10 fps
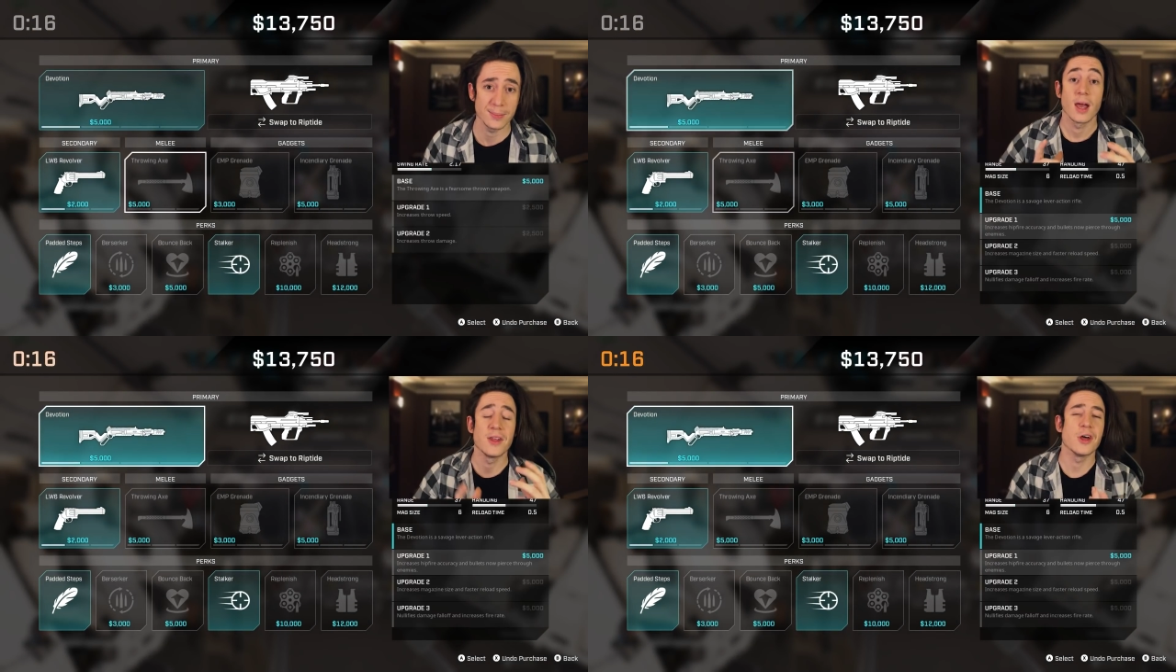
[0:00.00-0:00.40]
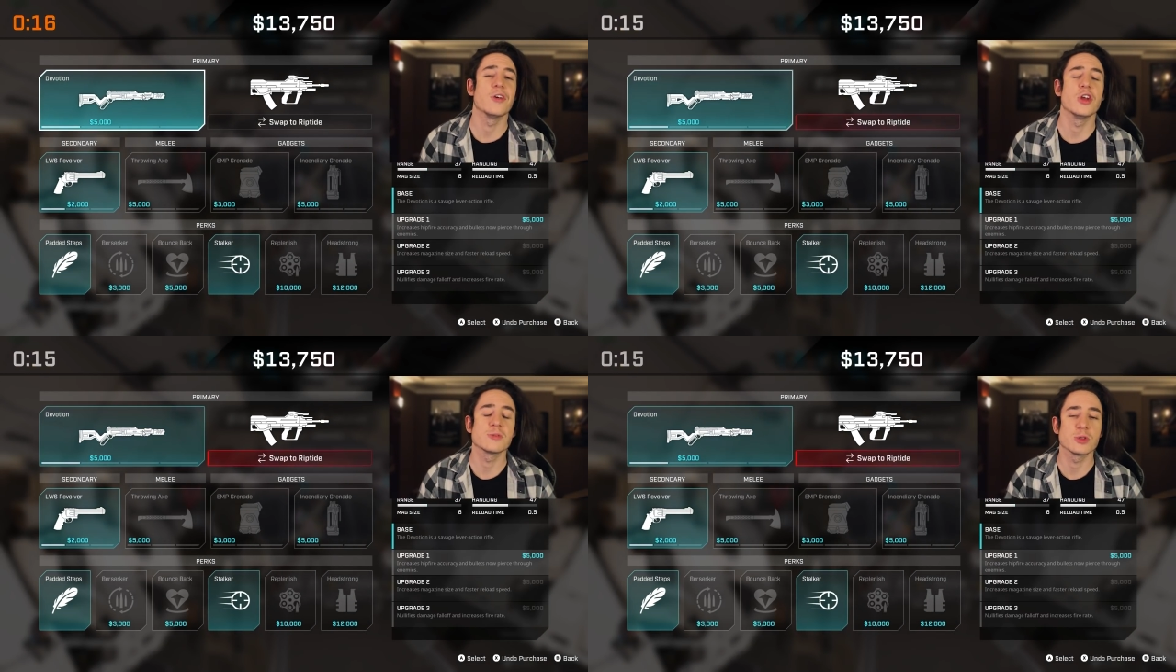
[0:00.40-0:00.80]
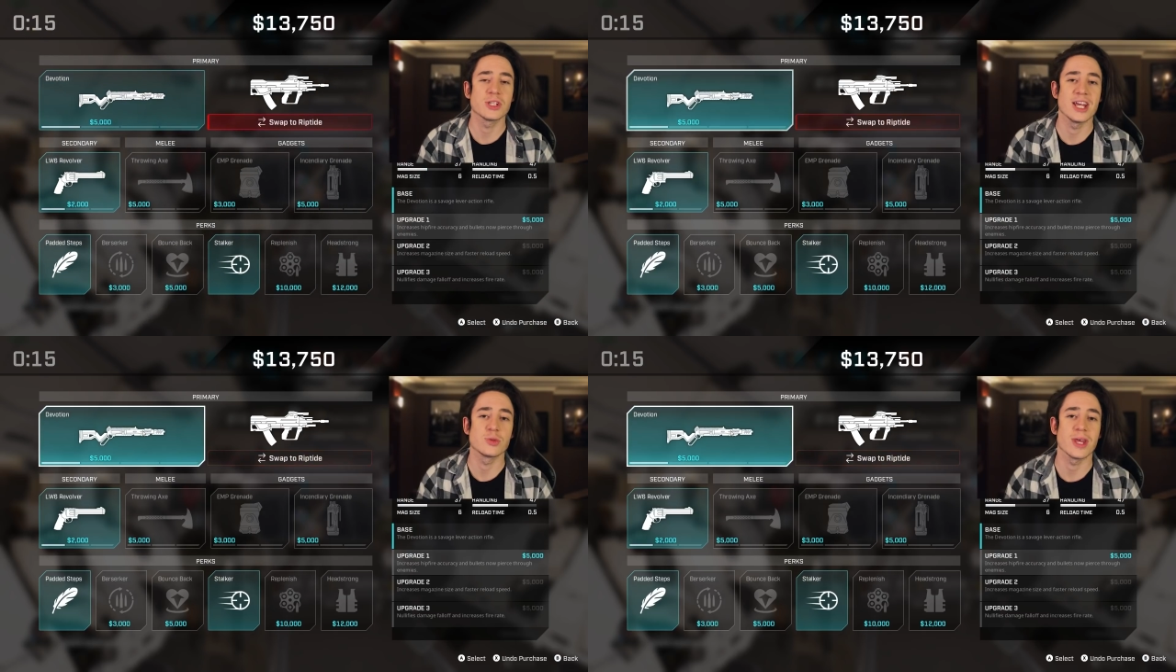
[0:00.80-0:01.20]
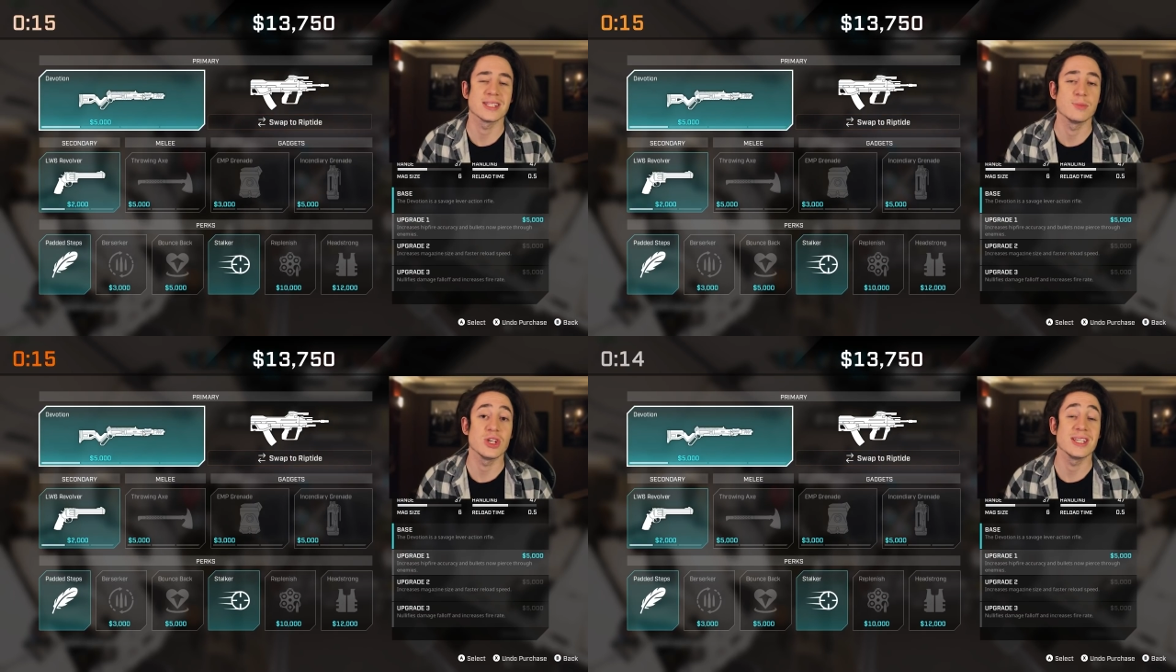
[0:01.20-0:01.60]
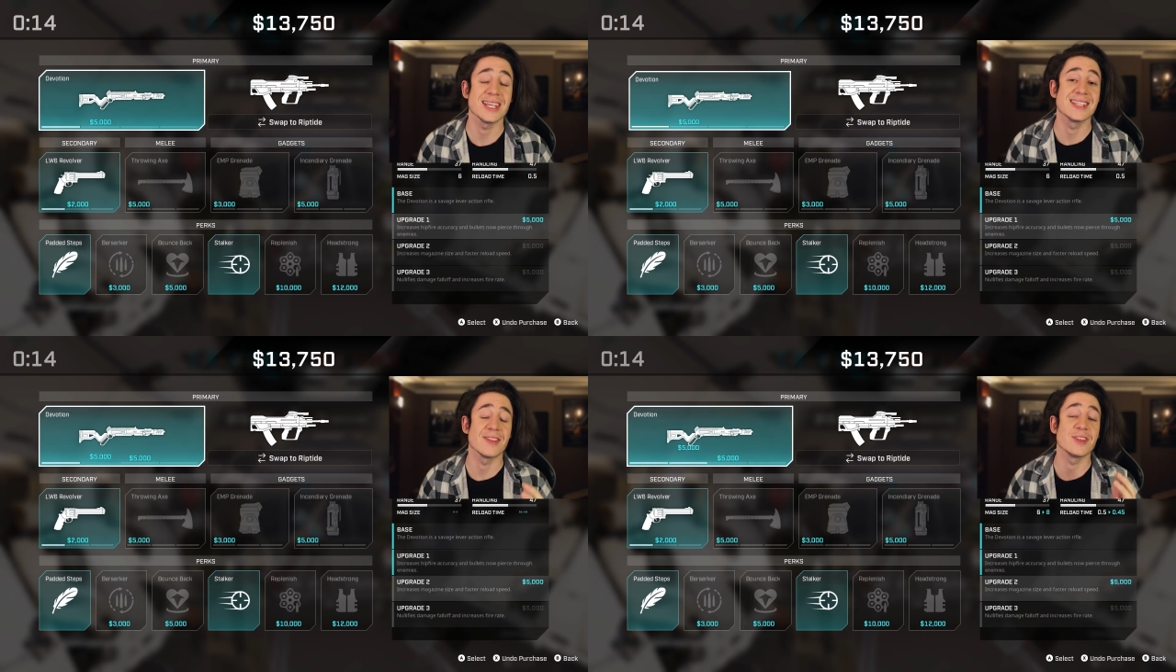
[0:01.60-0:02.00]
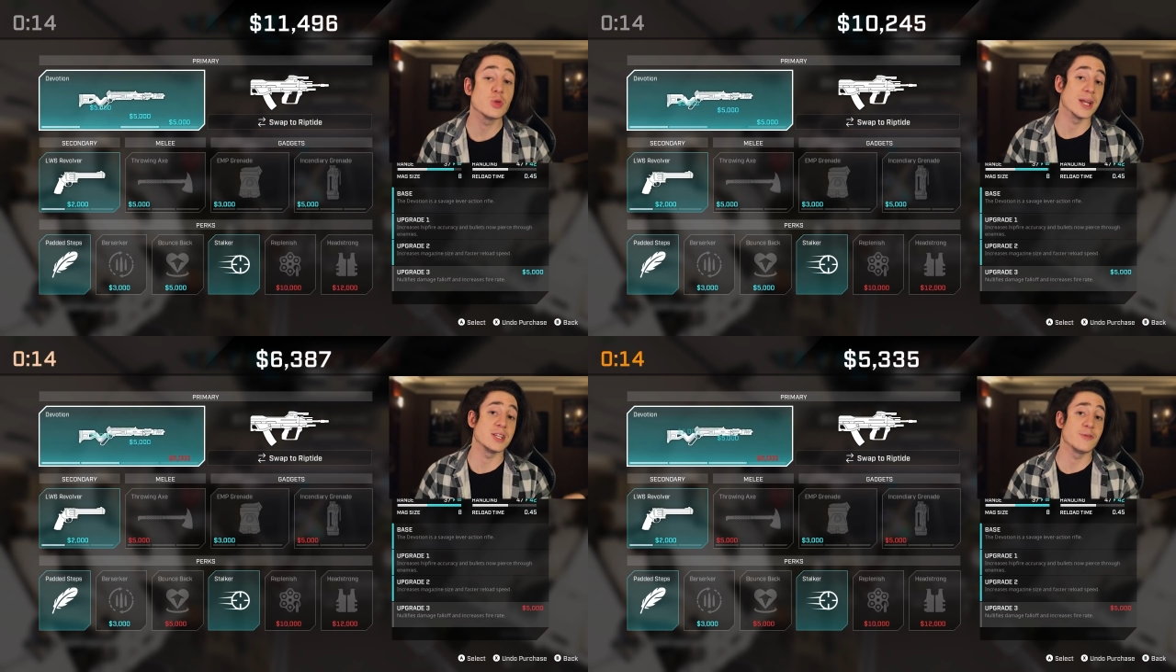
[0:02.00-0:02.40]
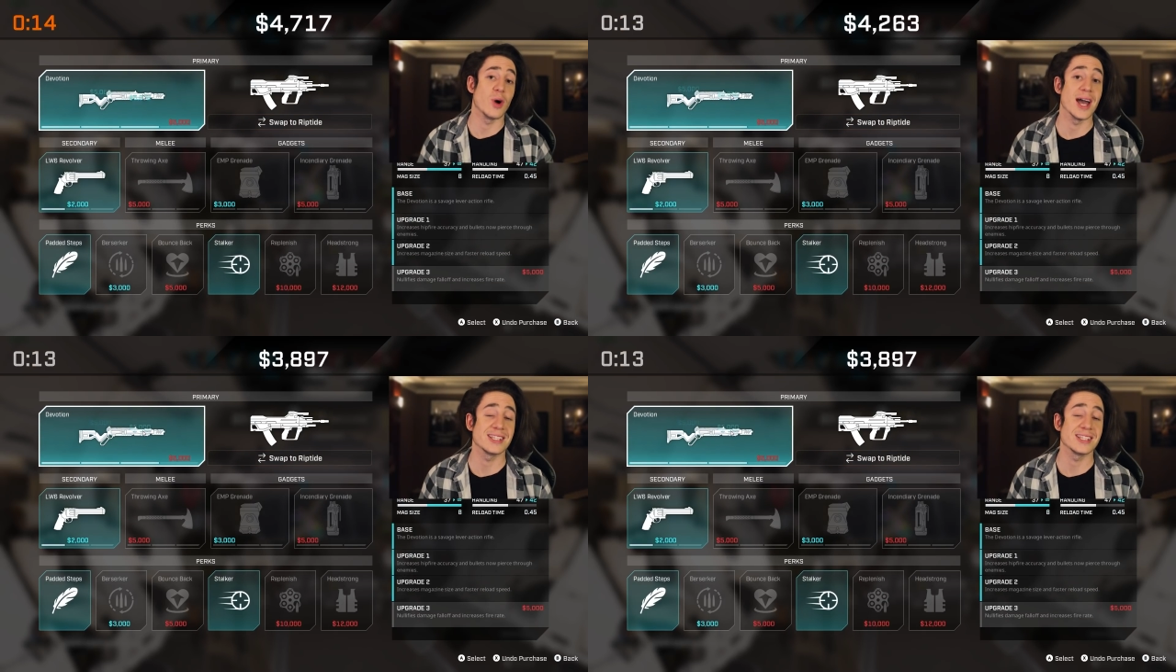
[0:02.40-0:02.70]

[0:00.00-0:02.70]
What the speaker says: Another notable change with SMGs is that the 24S,